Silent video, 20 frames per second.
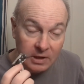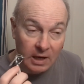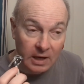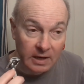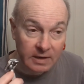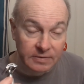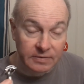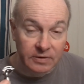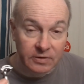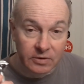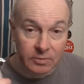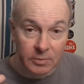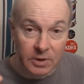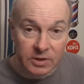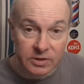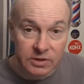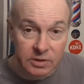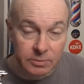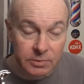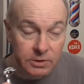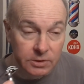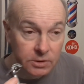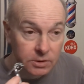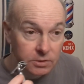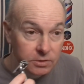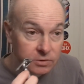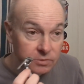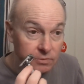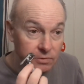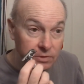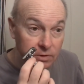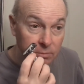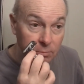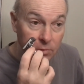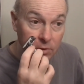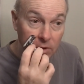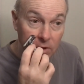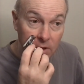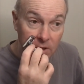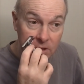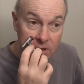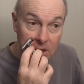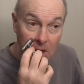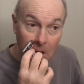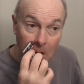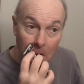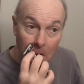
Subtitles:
kind that are meant to be used with a brush.